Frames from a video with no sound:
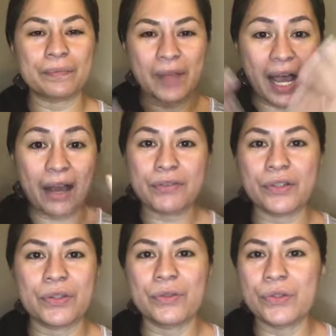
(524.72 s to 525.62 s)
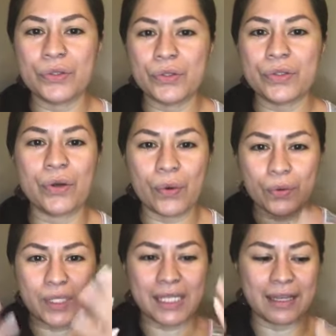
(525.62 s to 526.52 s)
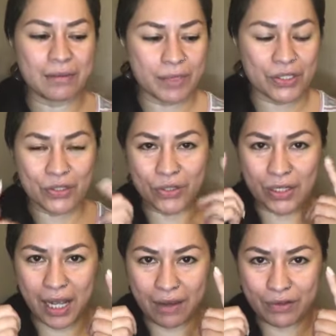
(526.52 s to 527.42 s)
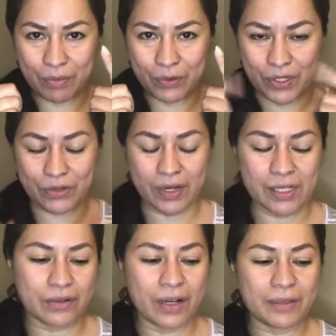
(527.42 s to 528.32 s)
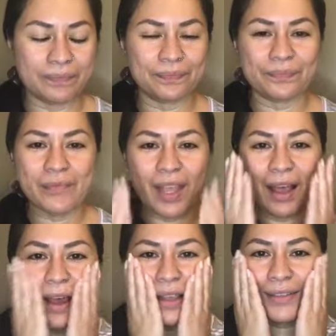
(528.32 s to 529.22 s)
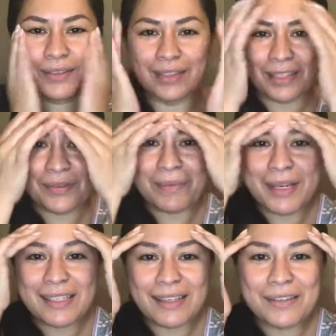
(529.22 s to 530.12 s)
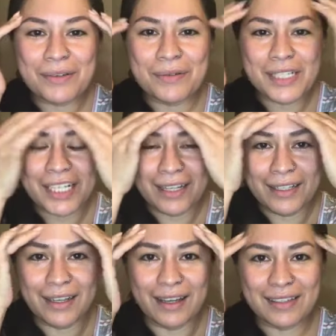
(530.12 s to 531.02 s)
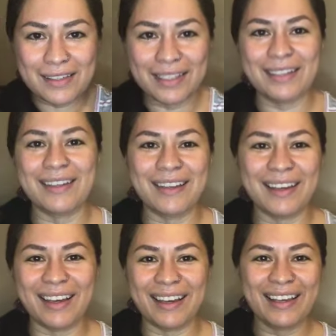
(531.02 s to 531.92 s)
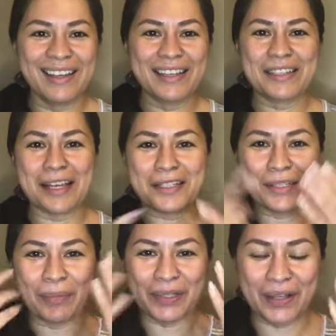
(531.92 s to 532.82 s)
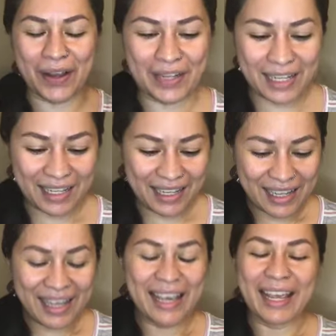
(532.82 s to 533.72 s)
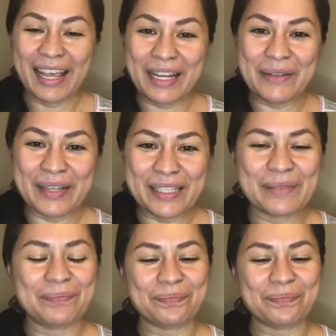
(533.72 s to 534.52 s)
after you do your whole skin, make sure you have your moisturizer on. I do. That's why my skin's always shiny, guys. Because I just put it on. Anyways.